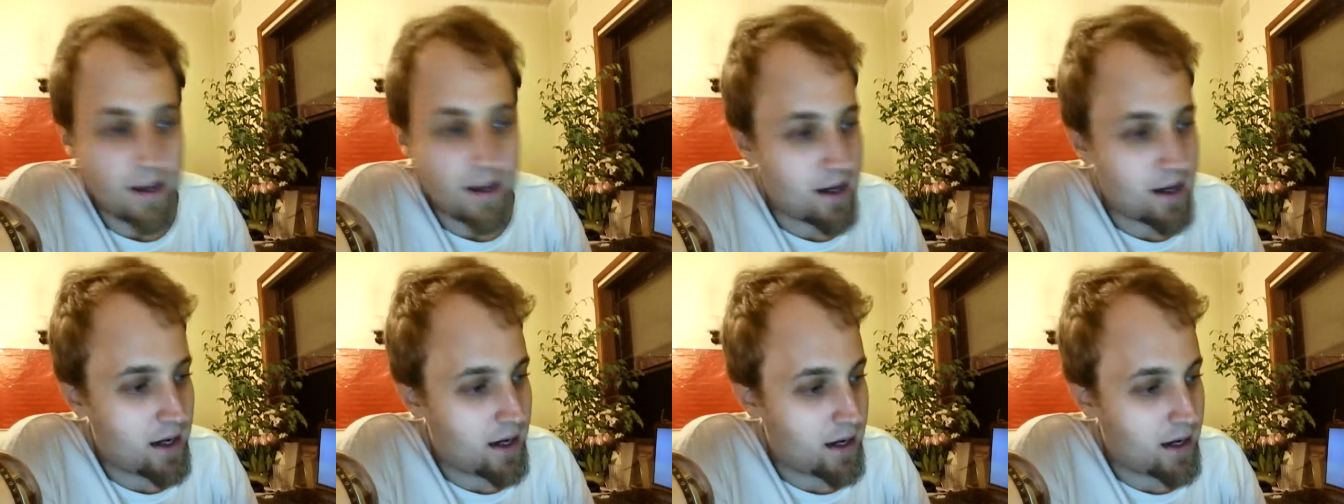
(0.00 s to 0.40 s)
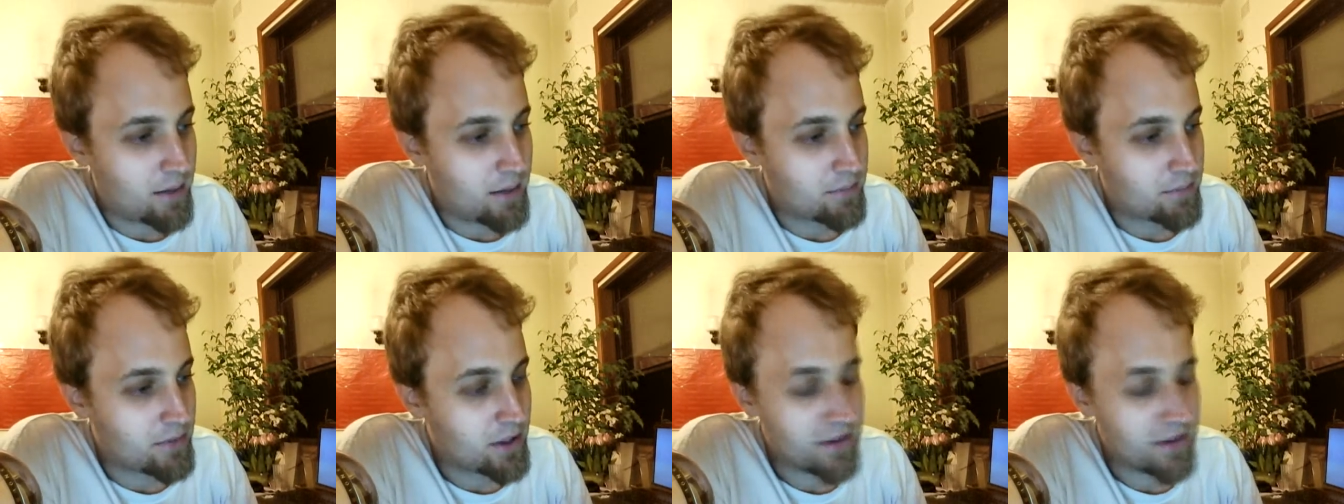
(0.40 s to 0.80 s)

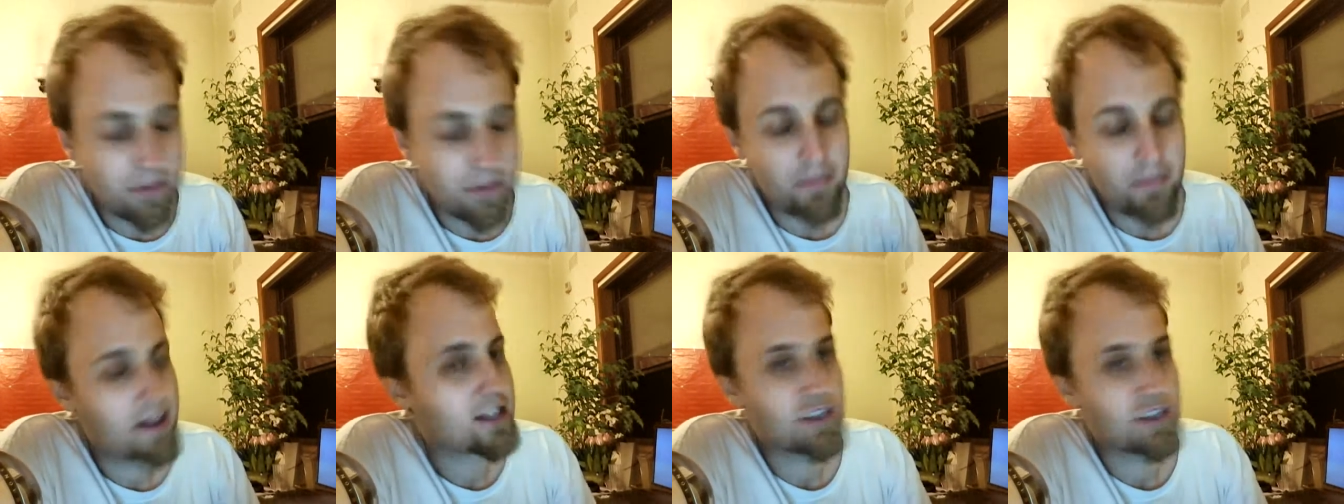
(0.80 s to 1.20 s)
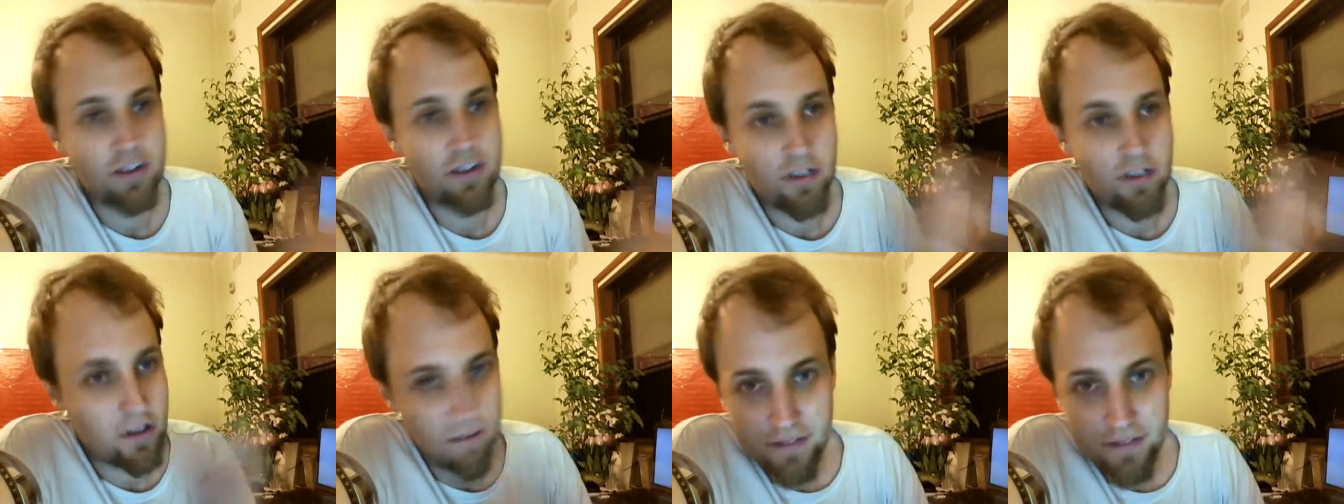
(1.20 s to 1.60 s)
Um, not to mention
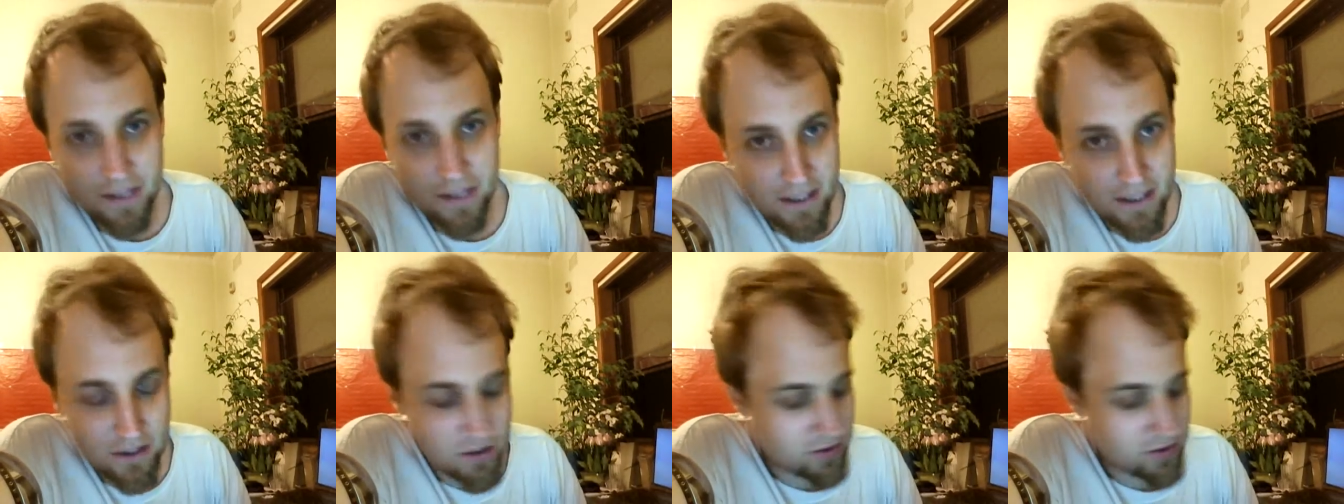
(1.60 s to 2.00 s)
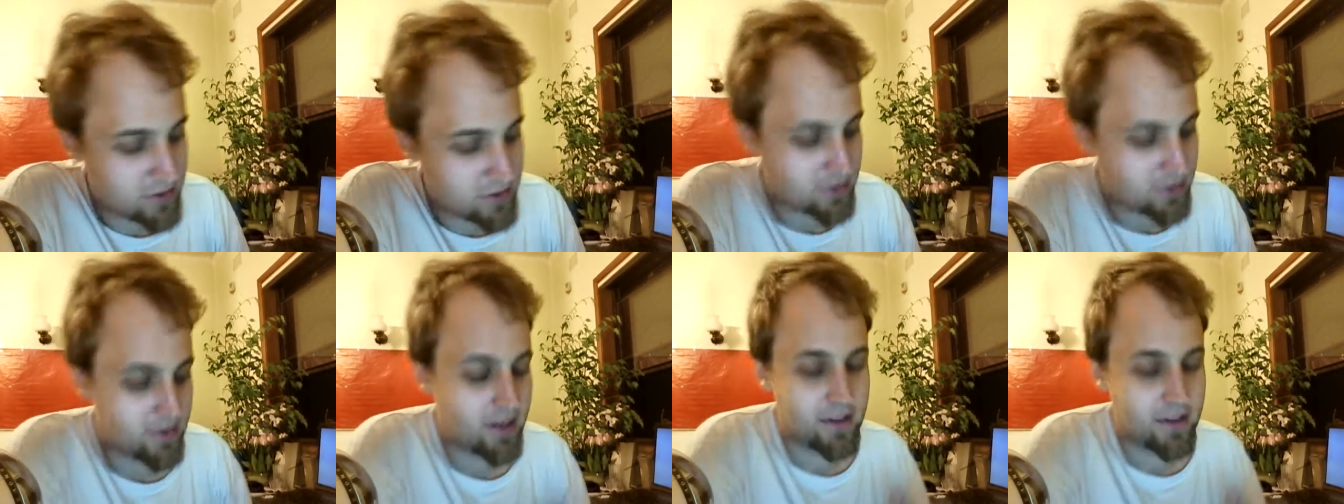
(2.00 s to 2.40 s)
all of the issues
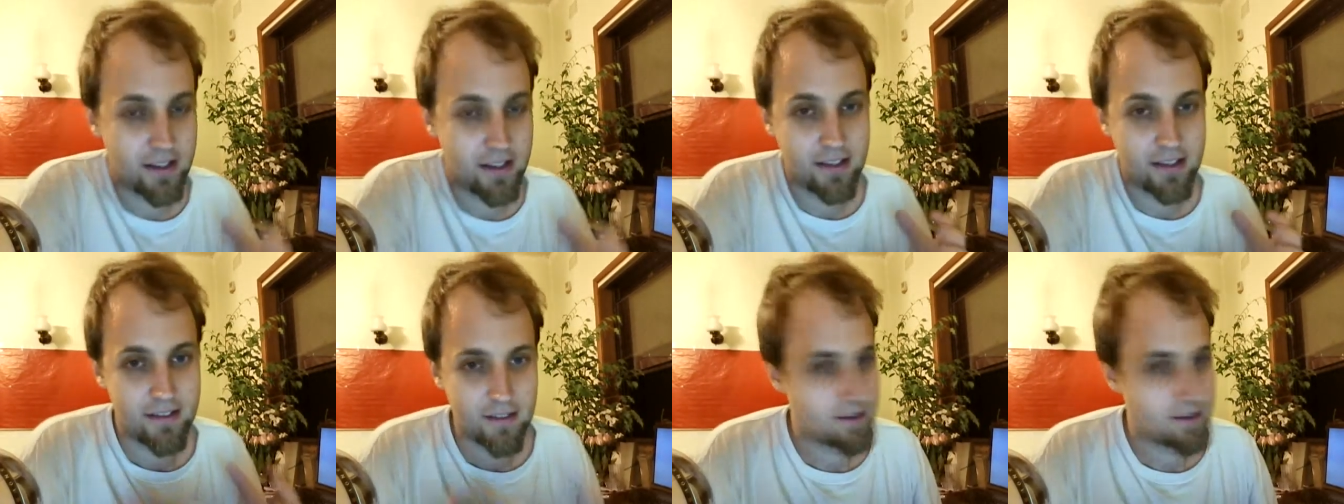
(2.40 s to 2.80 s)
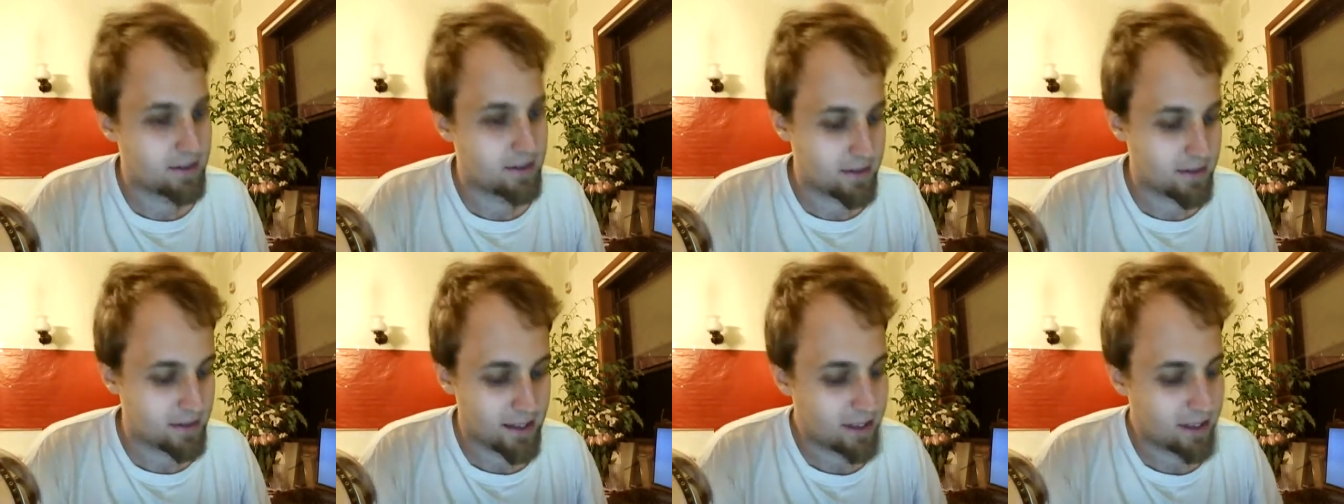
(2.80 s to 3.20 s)
surrounding the,
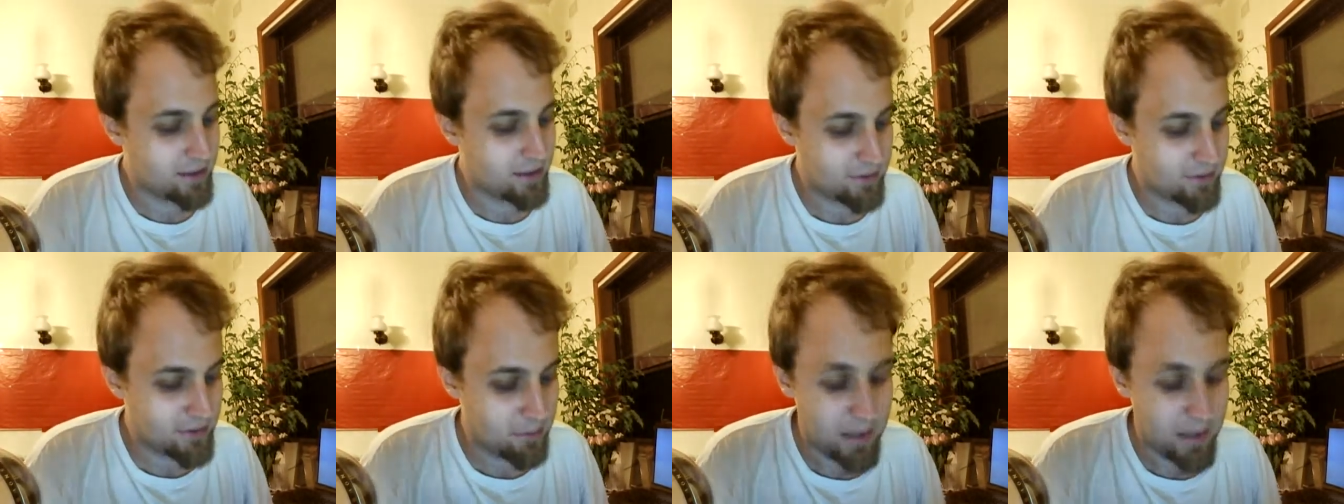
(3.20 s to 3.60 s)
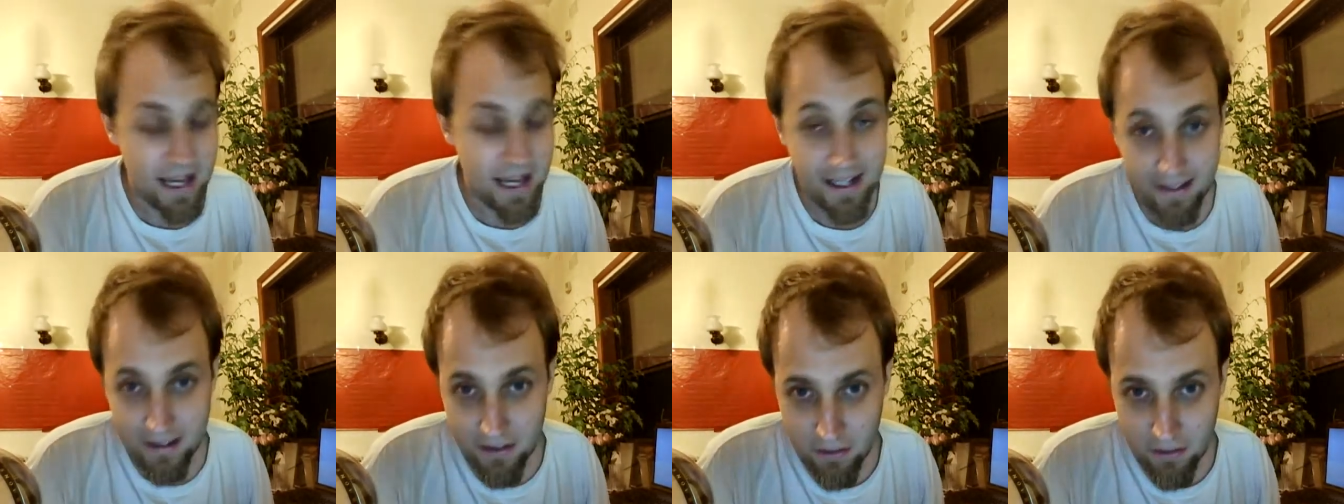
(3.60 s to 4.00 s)
the kind of the
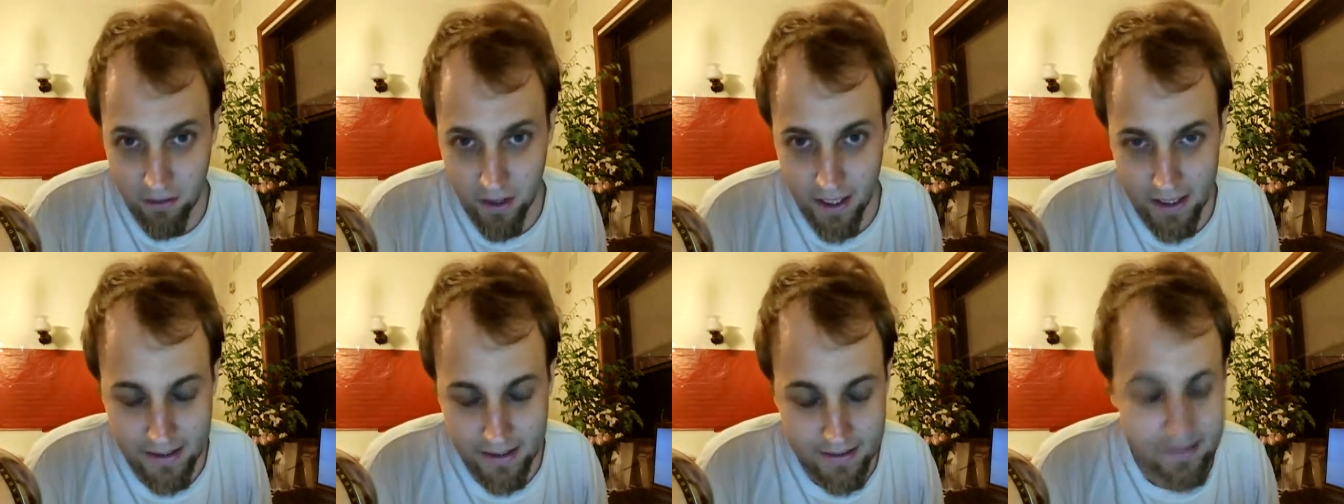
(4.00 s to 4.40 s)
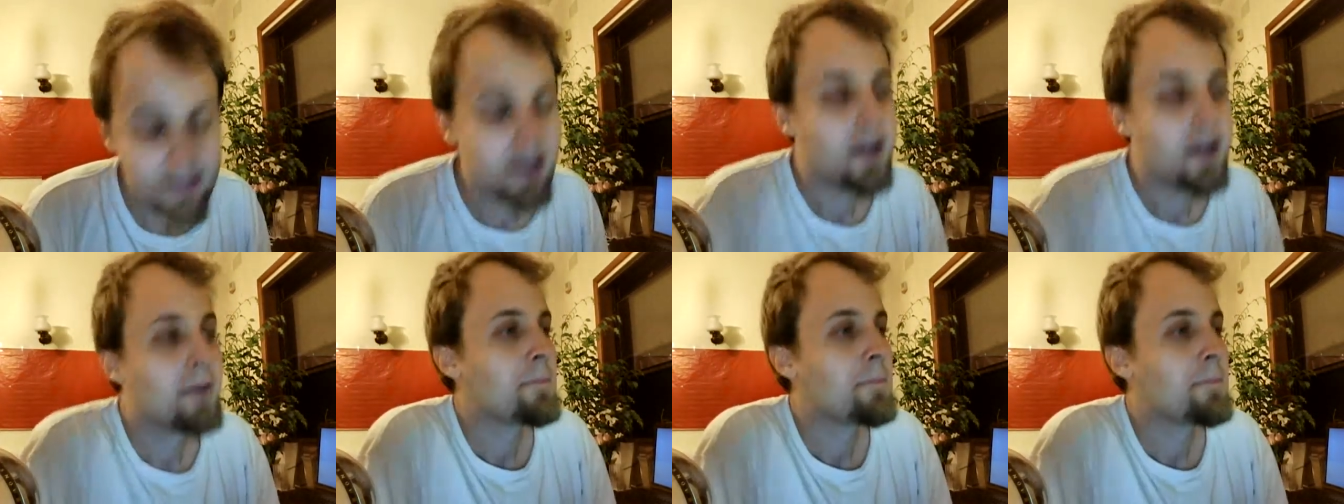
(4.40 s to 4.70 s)
patent rights,